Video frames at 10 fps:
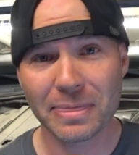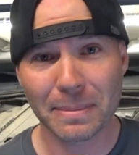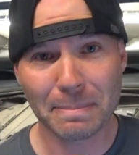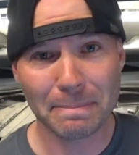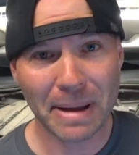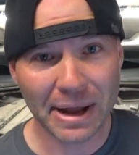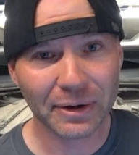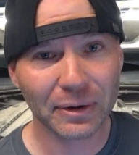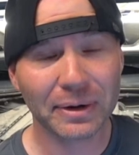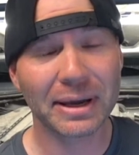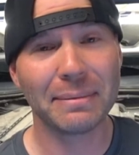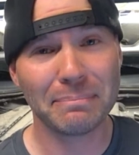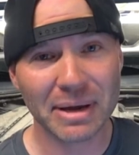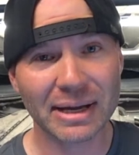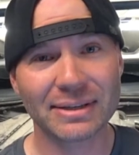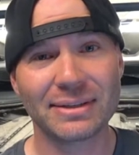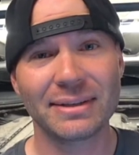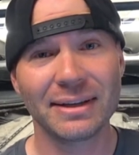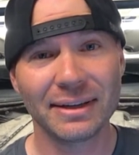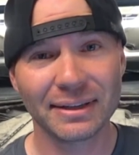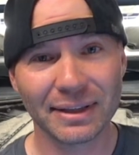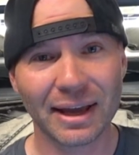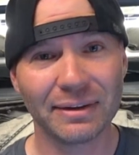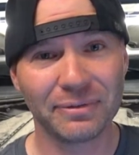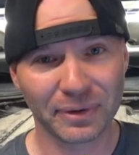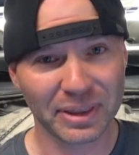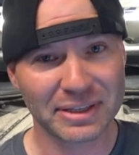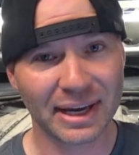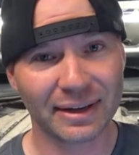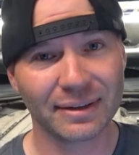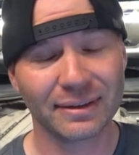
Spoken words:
the better it makes life for the tech.